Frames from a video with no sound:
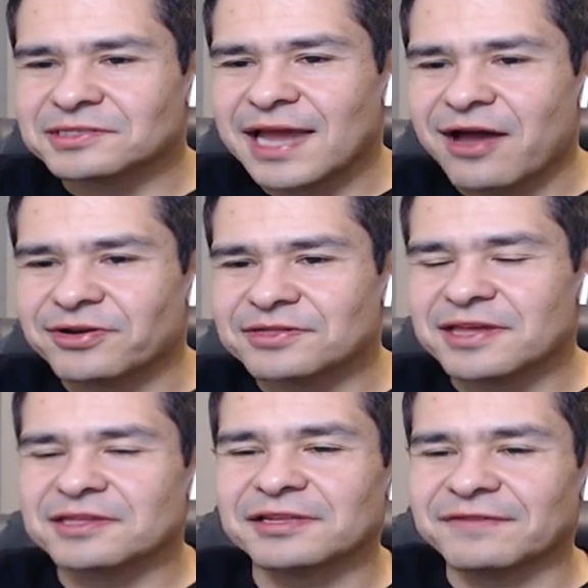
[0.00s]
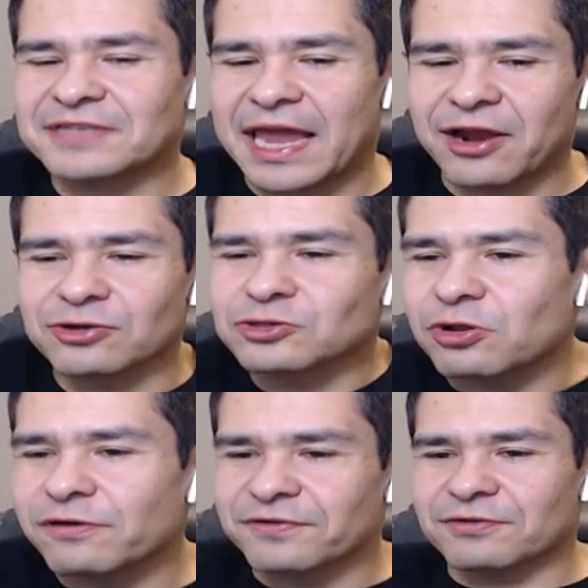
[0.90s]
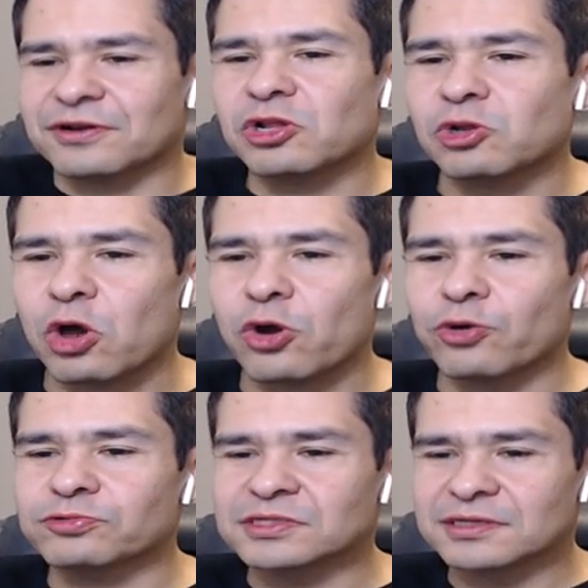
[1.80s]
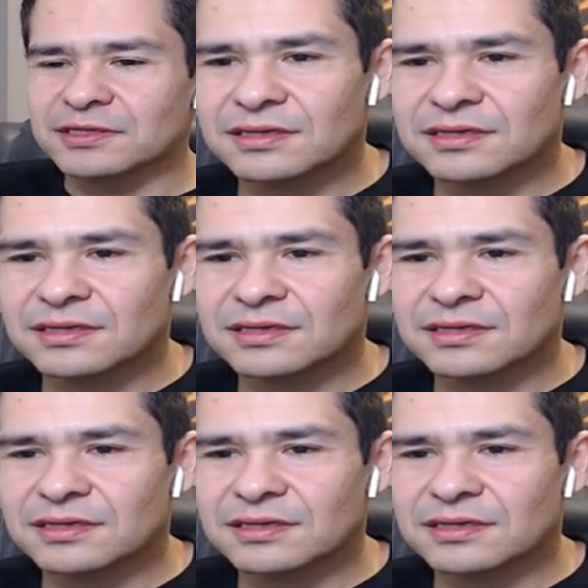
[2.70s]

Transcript: down and then it leaves hairs all over your clothes.